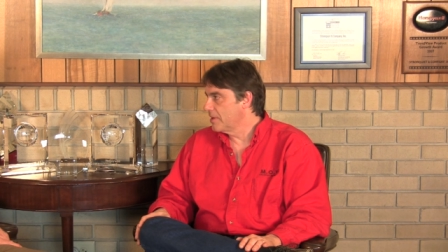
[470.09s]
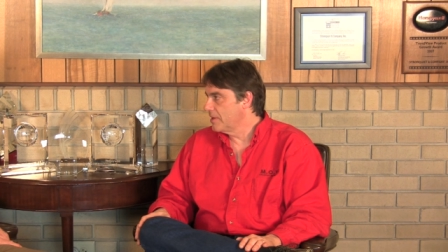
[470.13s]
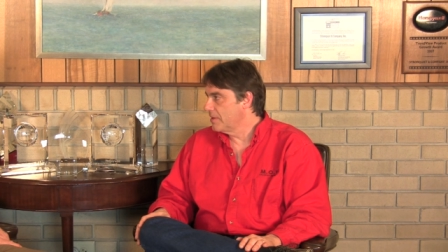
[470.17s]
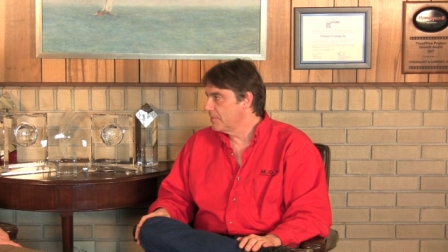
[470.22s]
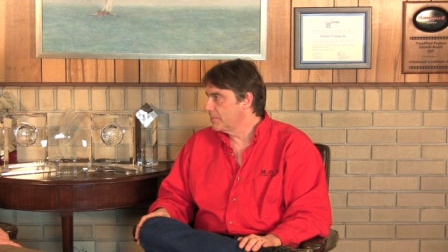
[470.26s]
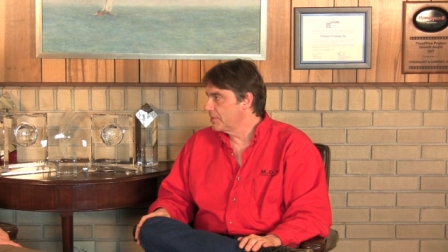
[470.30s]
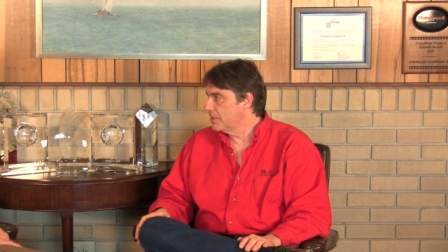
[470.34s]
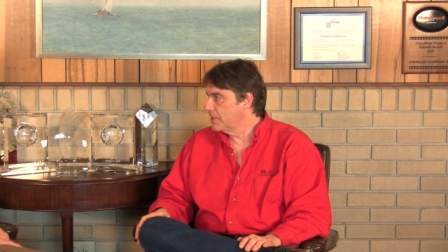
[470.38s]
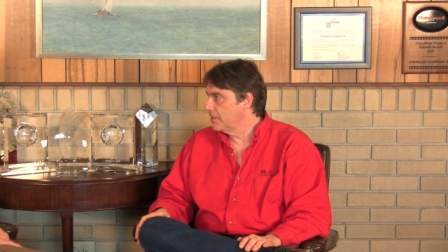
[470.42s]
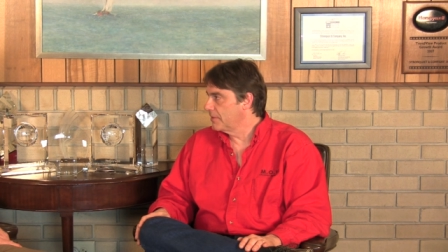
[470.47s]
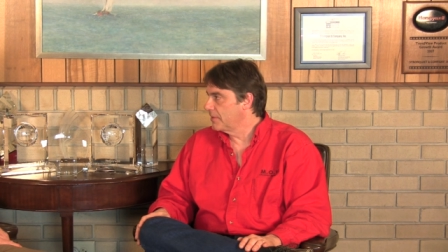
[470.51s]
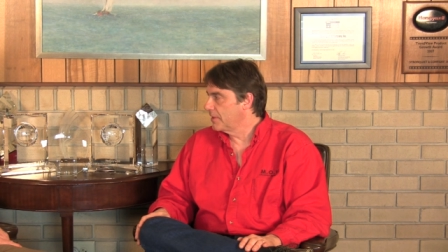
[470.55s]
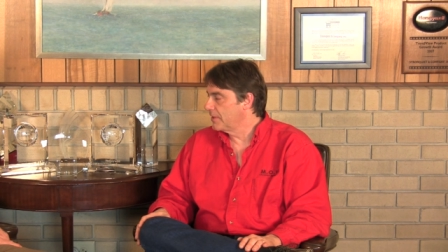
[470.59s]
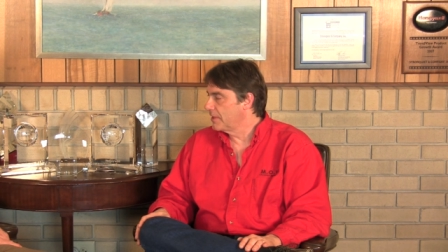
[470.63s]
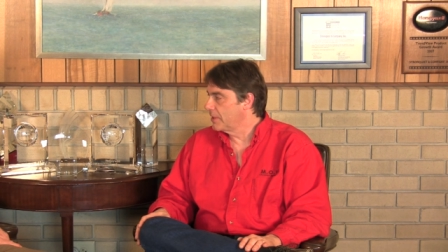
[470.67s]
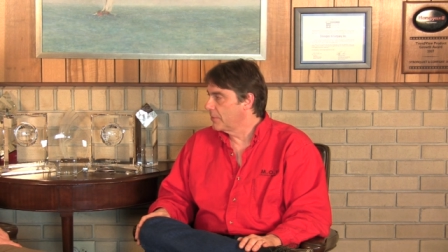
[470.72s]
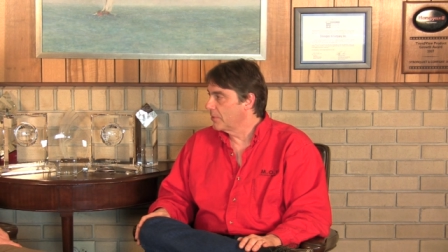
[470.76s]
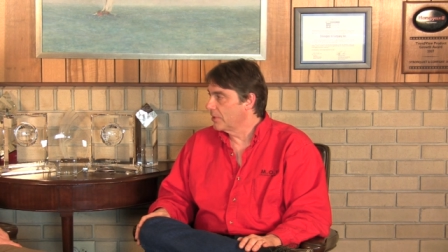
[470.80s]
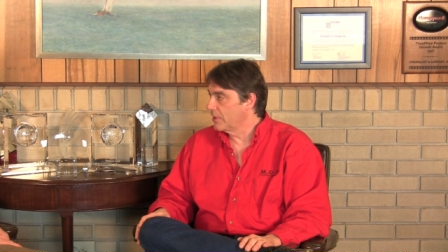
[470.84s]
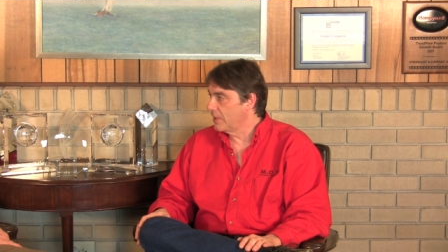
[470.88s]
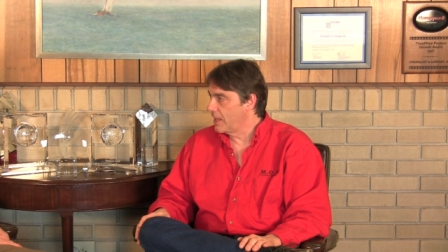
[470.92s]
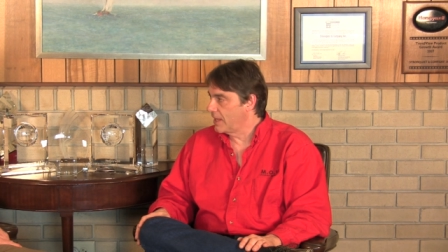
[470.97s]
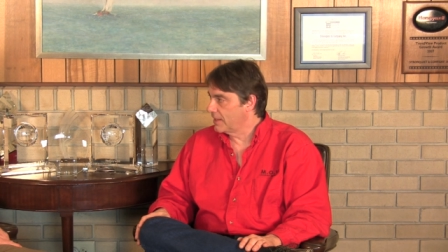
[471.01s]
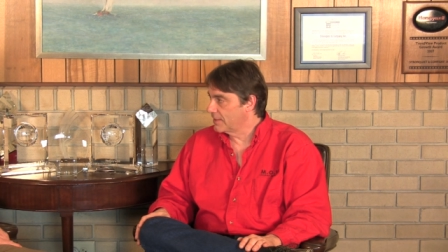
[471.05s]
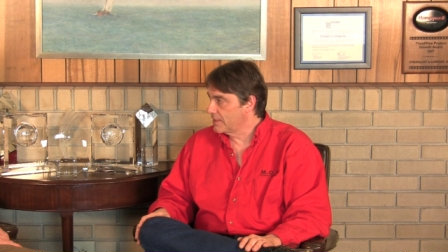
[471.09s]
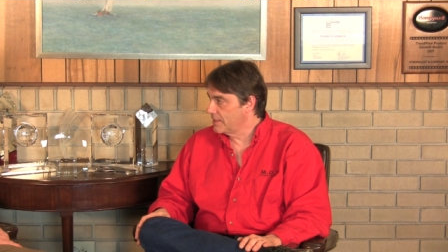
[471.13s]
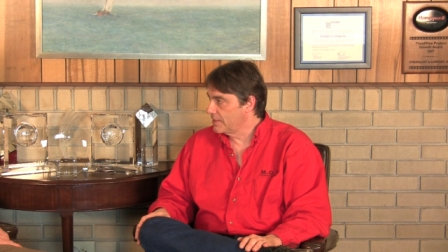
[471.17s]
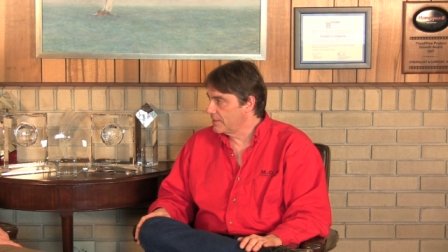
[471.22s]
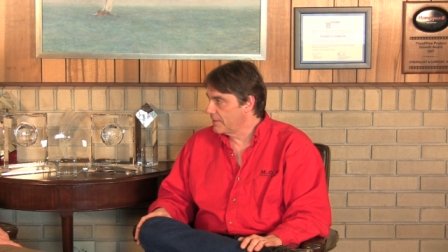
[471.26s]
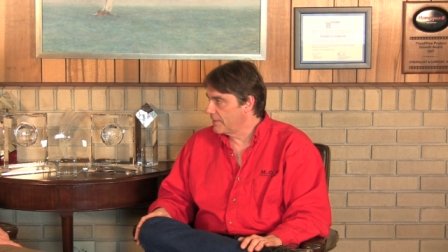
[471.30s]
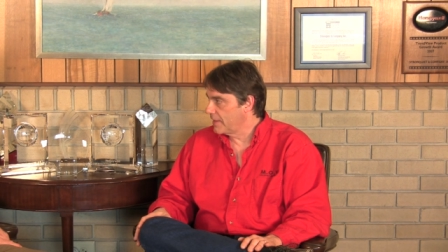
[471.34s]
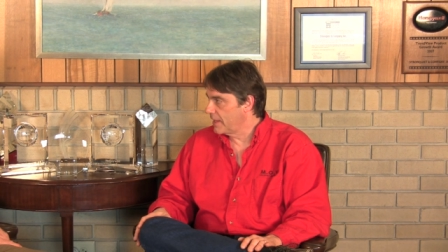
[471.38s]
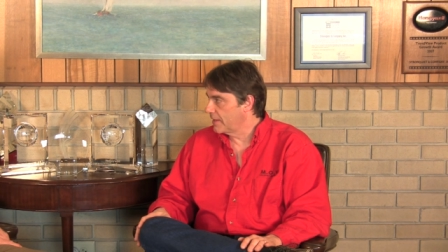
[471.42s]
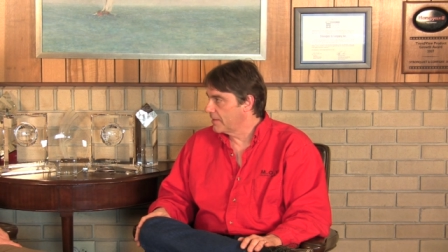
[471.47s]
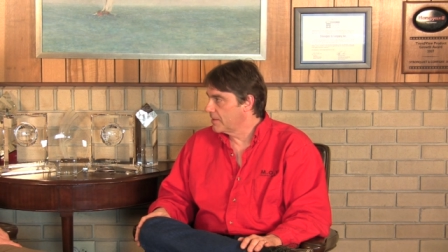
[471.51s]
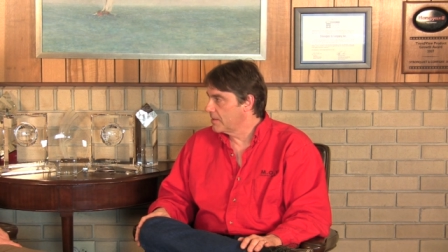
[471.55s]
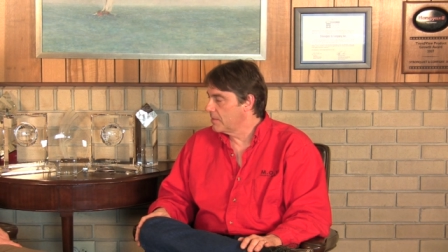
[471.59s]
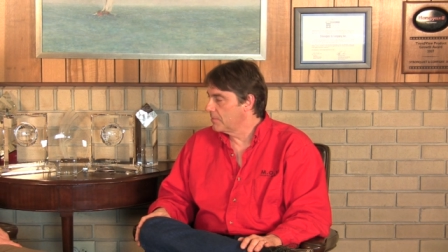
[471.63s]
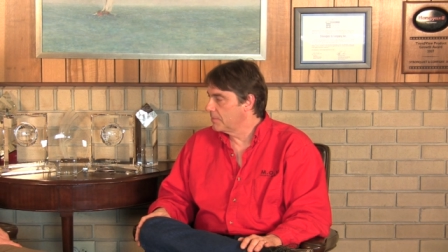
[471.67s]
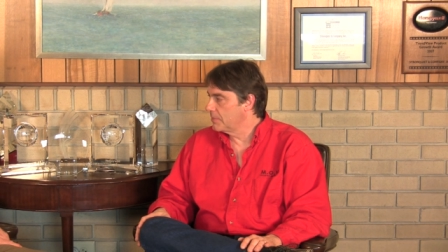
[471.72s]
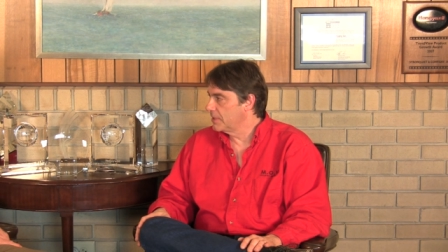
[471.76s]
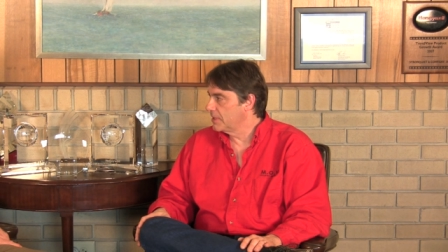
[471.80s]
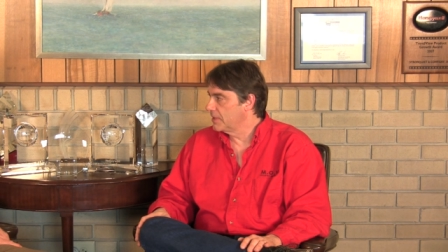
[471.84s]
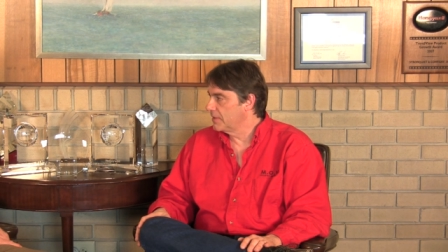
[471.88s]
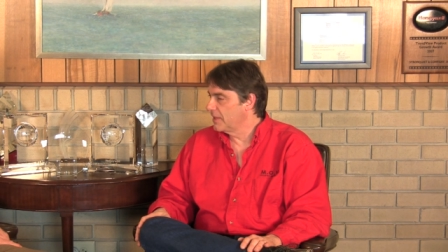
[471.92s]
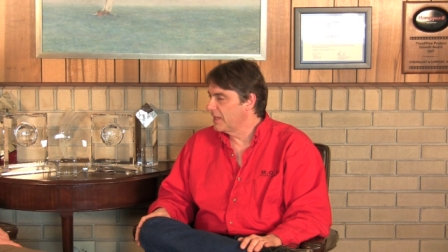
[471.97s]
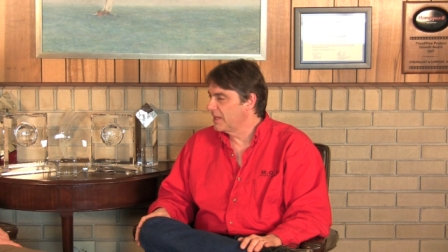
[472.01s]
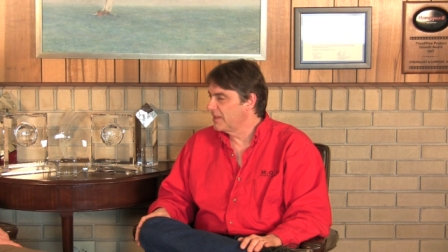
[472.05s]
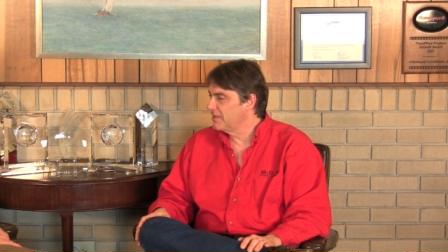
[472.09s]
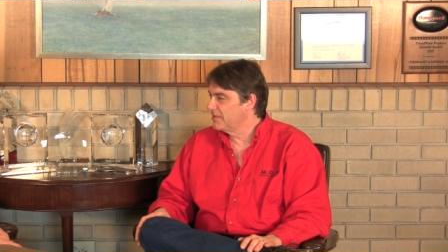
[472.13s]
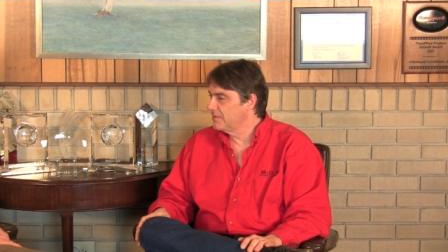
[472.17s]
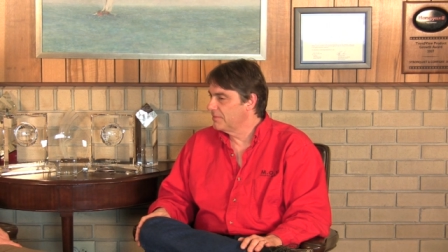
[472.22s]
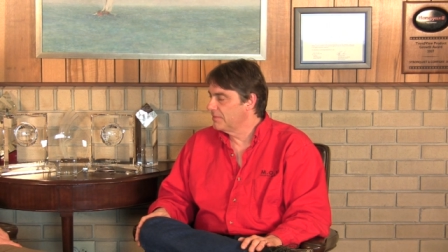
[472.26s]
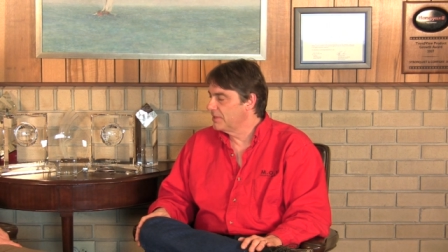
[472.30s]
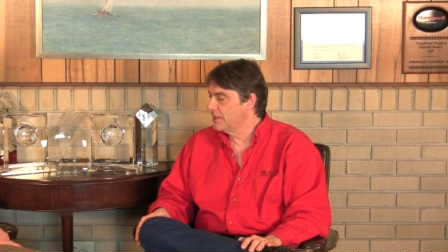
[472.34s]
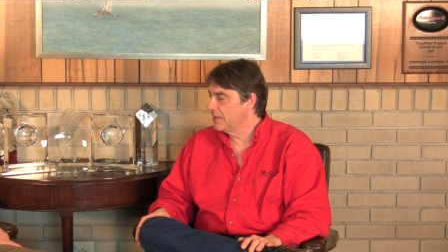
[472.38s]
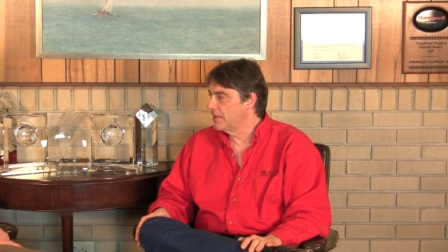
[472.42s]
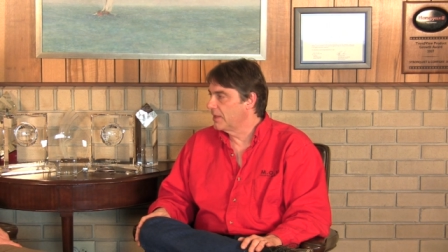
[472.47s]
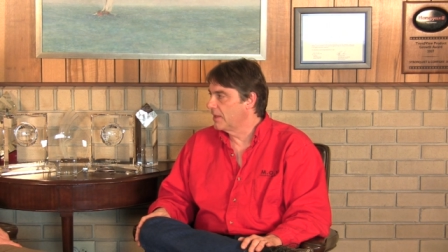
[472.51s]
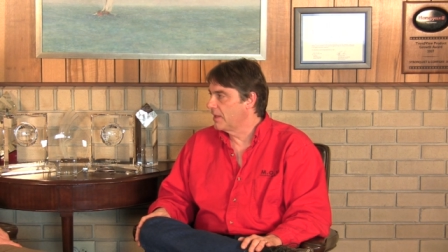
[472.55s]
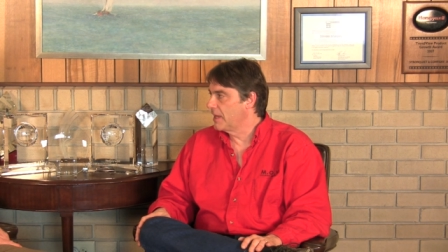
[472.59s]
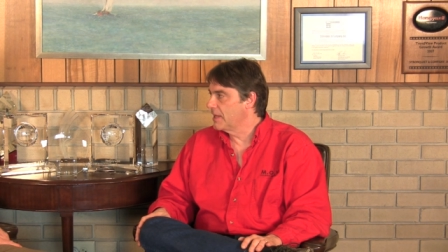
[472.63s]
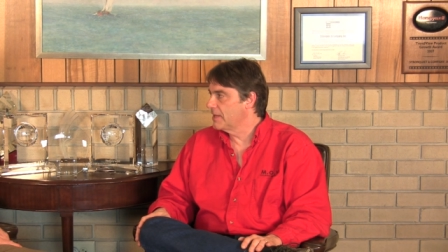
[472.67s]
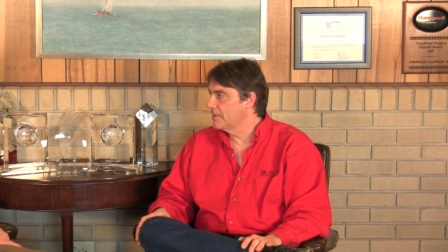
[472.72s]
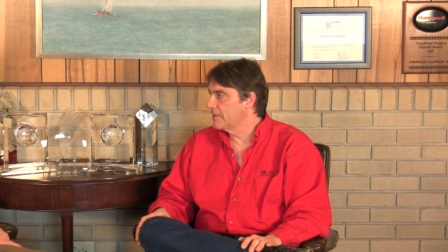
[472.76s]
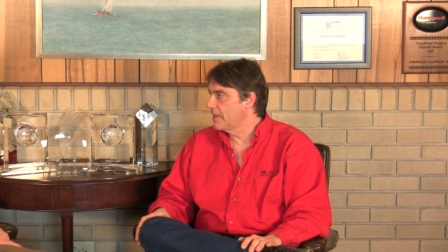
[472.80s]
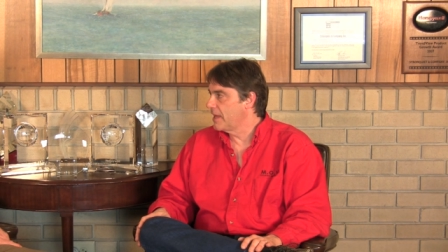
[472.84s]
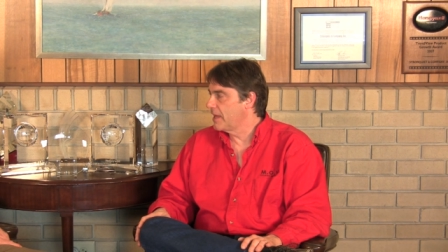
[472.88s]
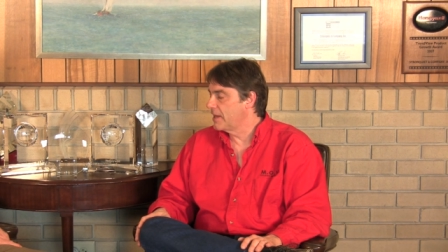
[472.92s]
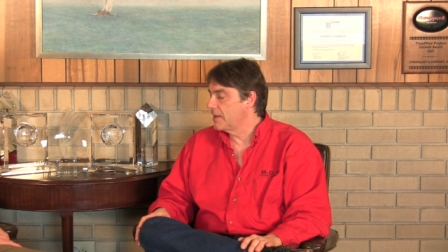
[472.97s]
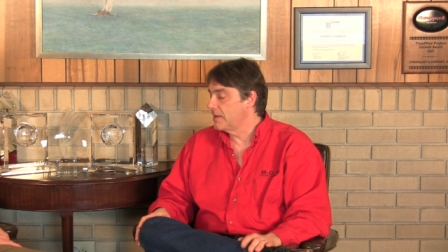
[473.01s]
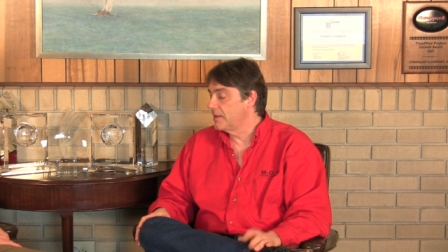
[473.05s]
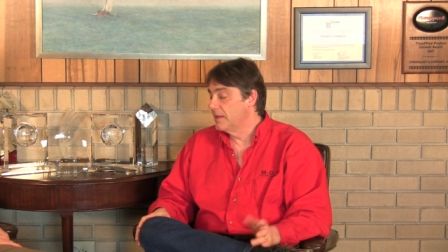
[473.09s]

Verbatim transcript: company that they were locked into that company, they didn't like that.